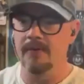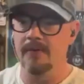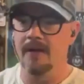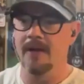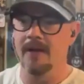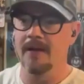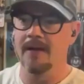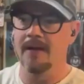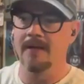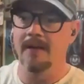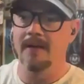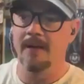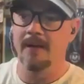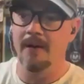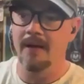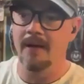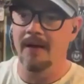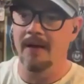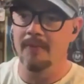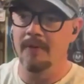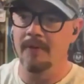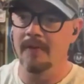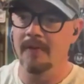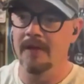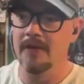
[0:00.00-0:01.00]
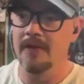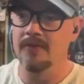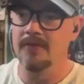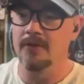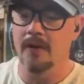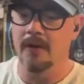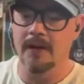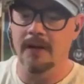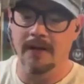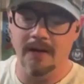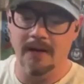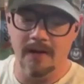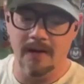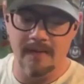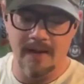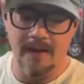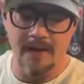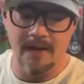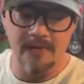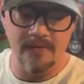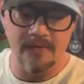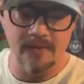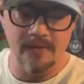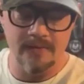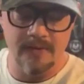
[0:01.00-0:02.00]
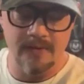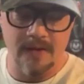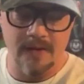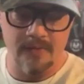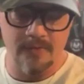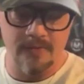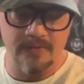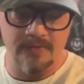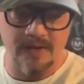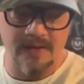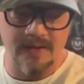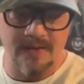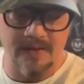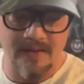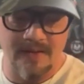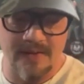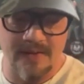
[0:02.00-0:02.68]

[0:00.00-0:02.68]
I really enjoyed hearing that. So thanks for sending that